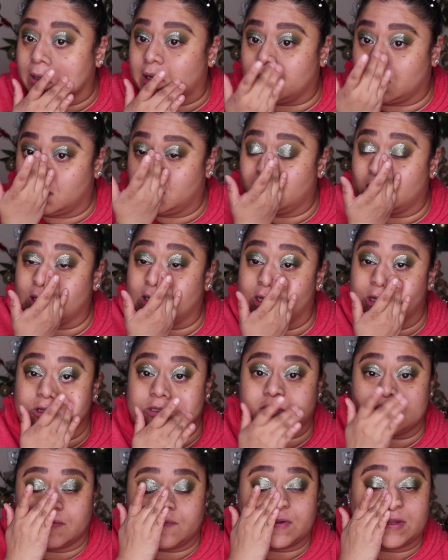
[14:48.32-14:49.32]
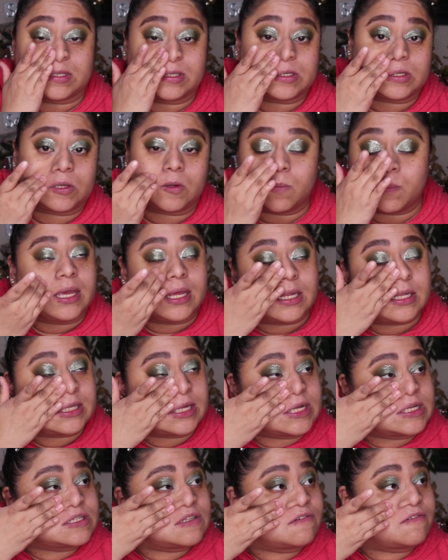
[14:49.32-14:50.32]
really close of a dupe. It
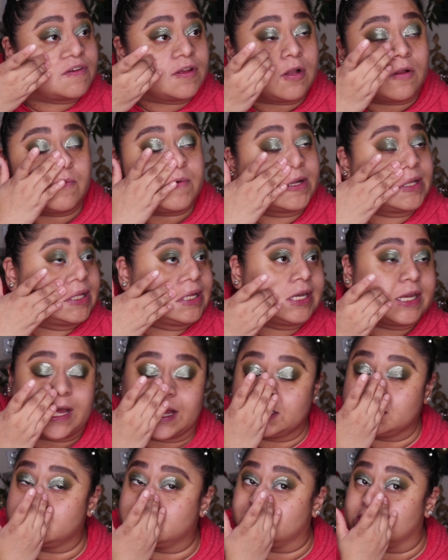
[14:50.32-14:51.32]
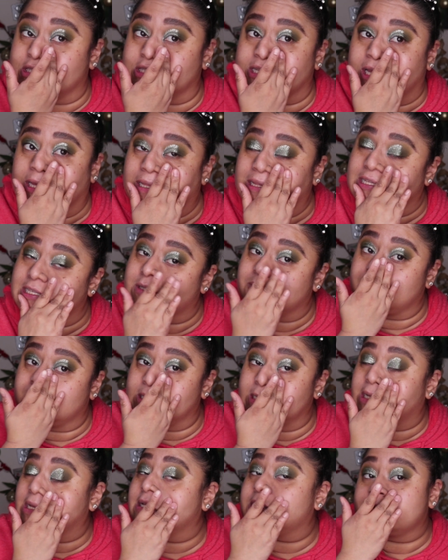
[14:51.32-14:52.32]
does feel really nice, just like this one
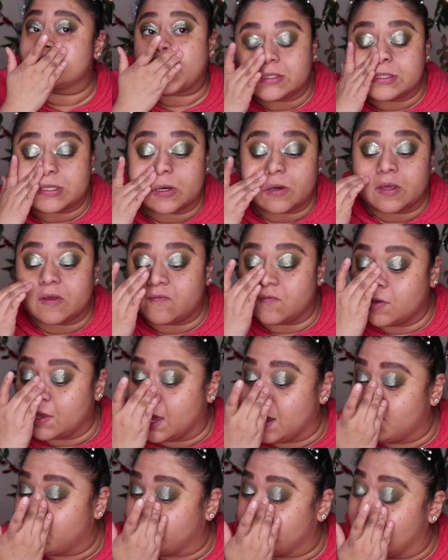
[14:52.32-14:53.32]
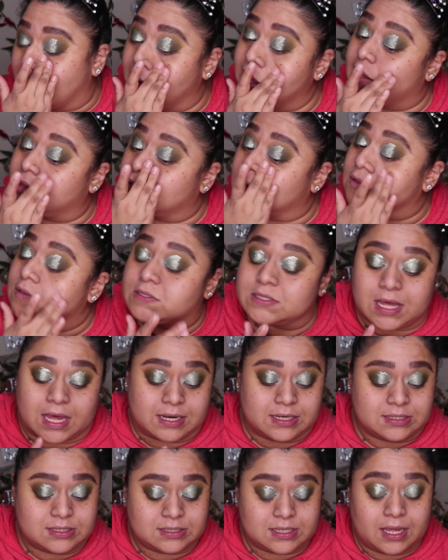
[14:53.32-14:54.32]
does. So if you have that, use
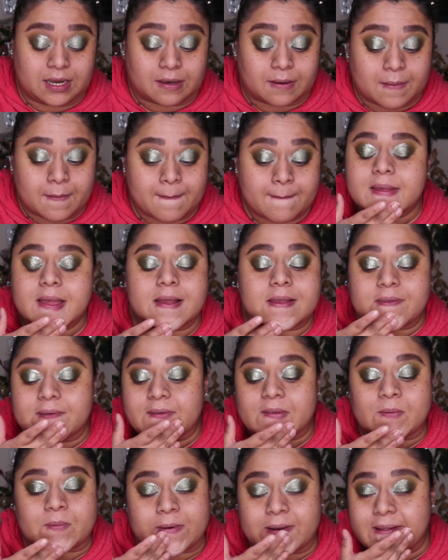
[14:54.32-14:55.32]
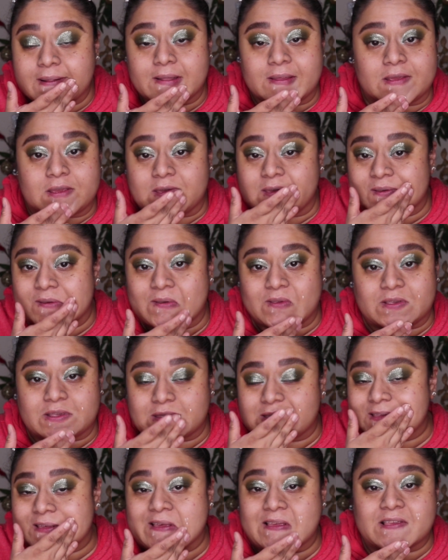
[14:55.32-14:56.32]
that instead. I just wanted to
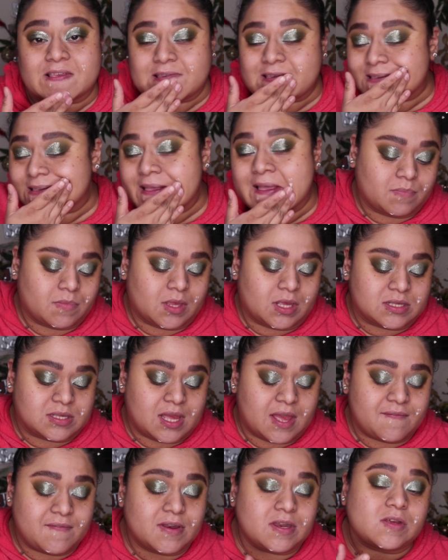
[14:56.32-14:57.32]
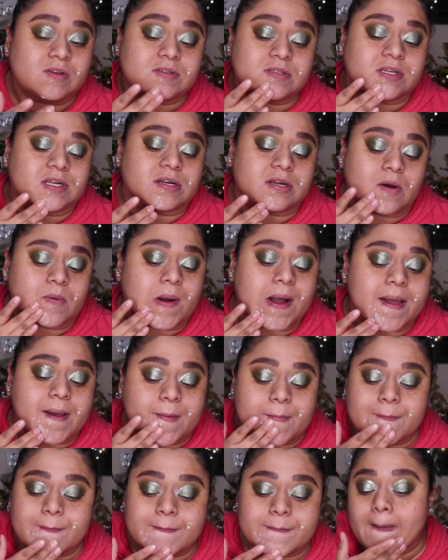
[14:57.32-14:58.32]
use this because I haven't used it in a
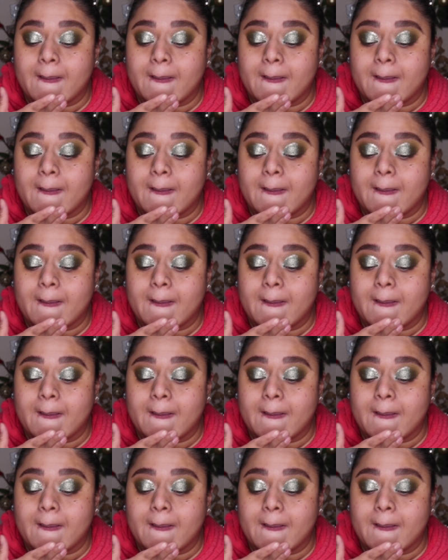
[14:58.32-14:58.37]
while.